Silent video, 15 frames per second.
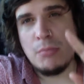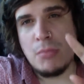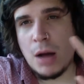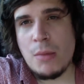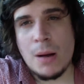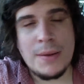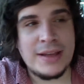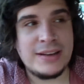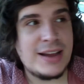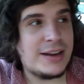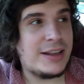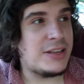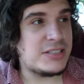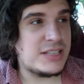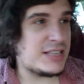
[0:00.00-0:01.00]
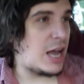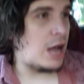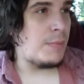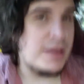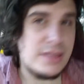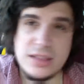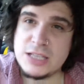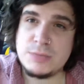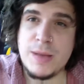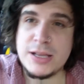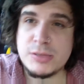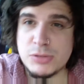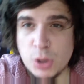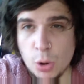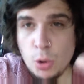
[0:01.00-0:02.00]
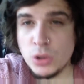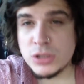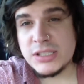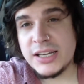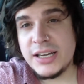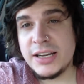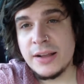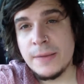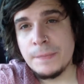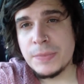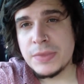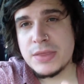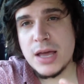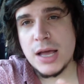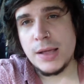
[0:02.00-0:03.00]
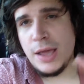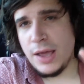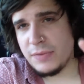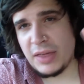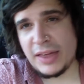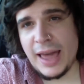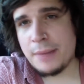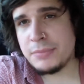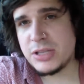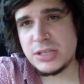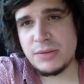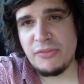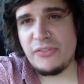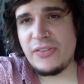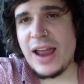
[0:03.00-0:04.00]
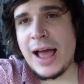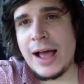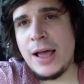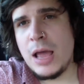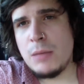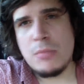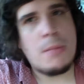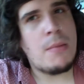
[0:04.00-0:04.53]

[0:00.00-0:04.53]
My mummy and daddy used to tell me that this place was haunted, that they came to some flat.